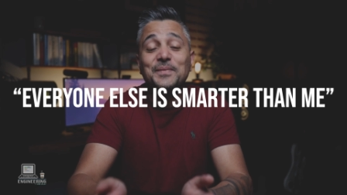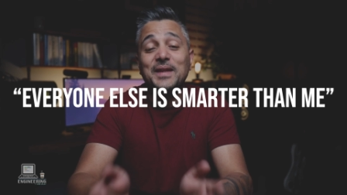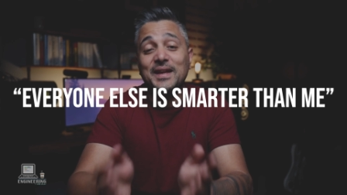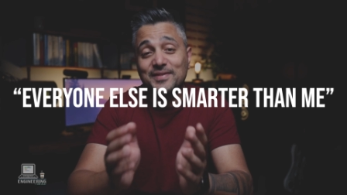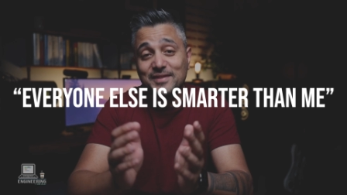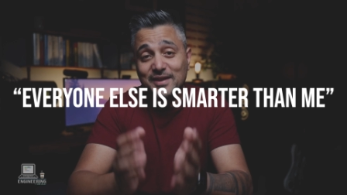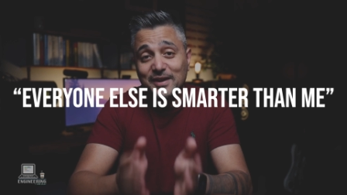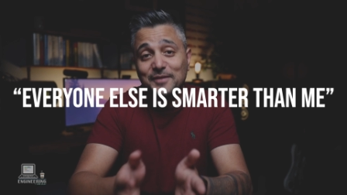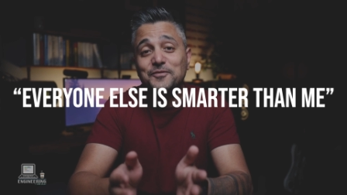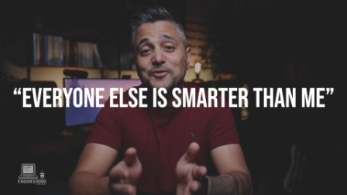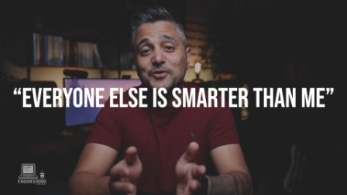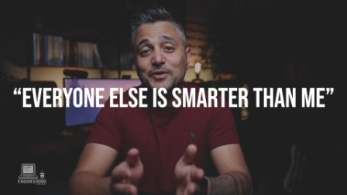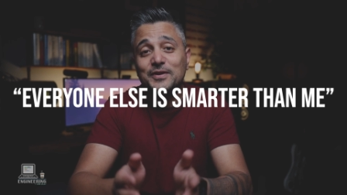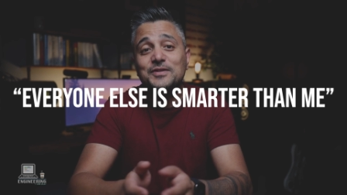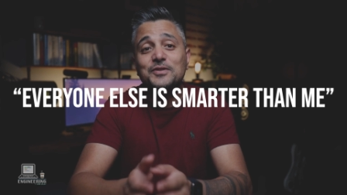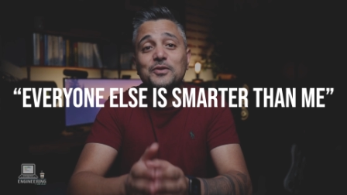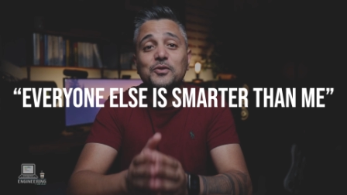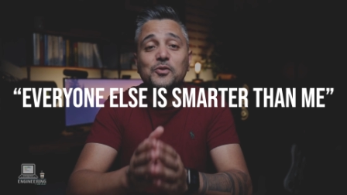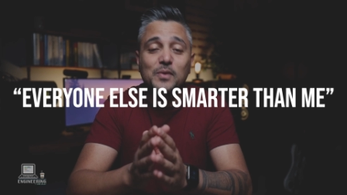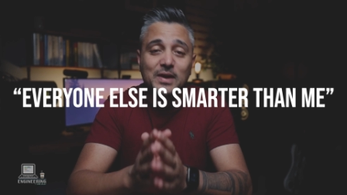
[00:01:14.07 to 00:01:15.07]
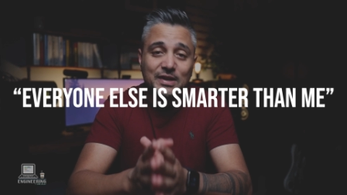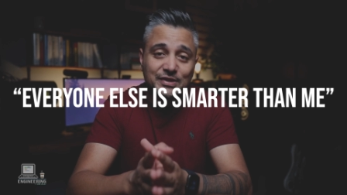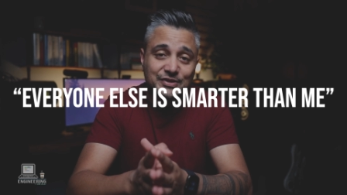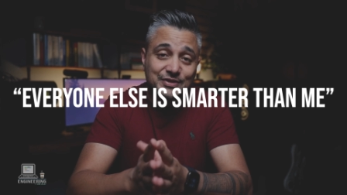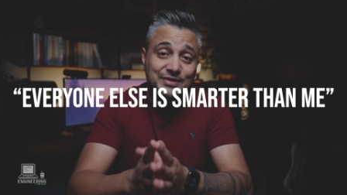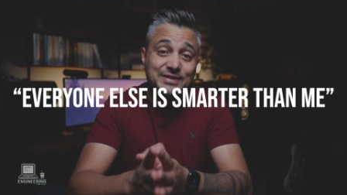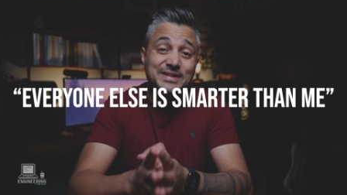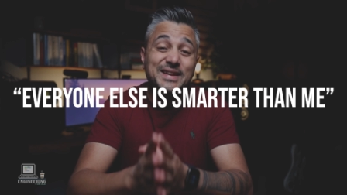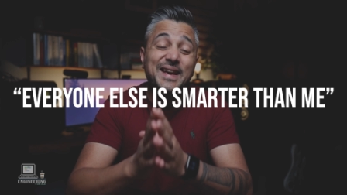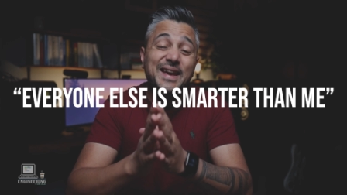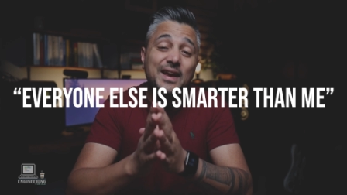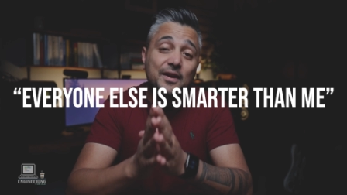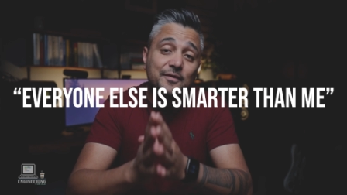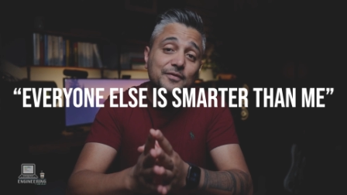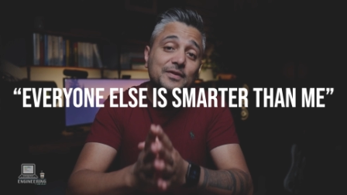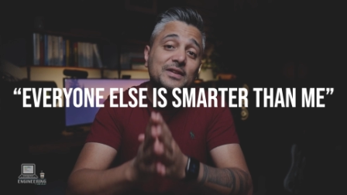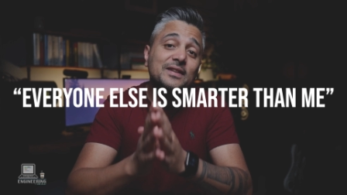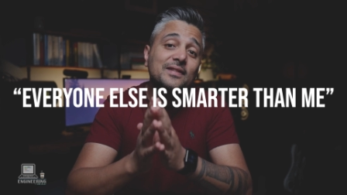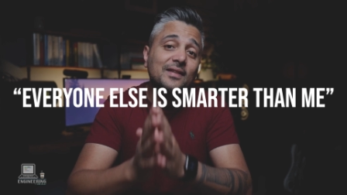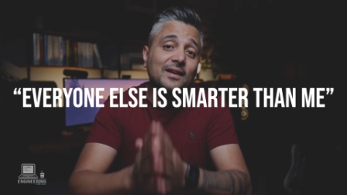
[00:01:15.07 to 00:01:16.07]
and therefore you question
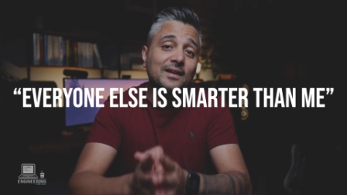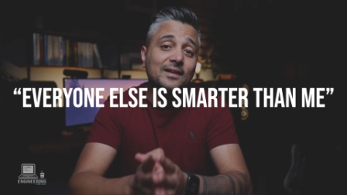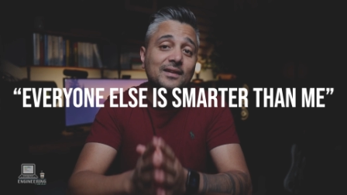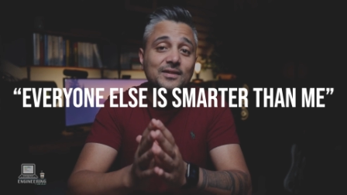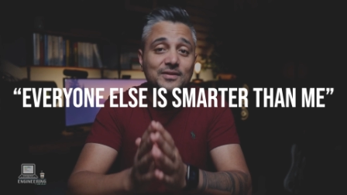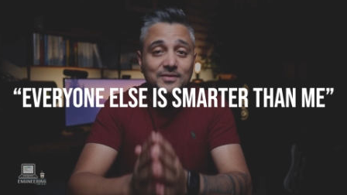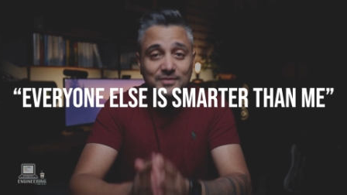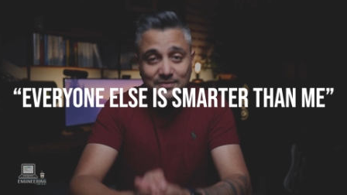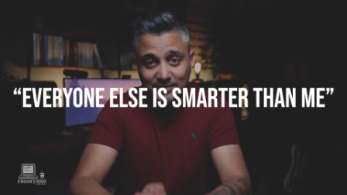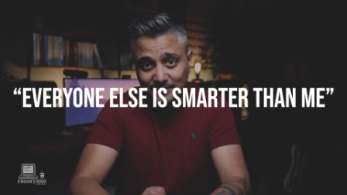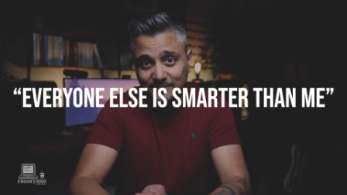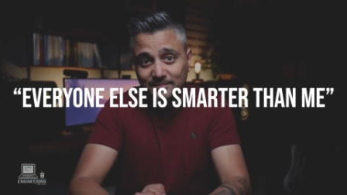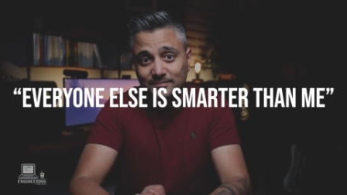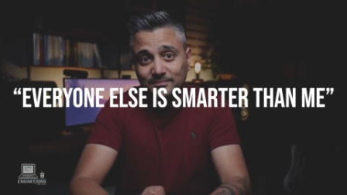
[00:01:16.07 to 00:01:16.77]
everything you do.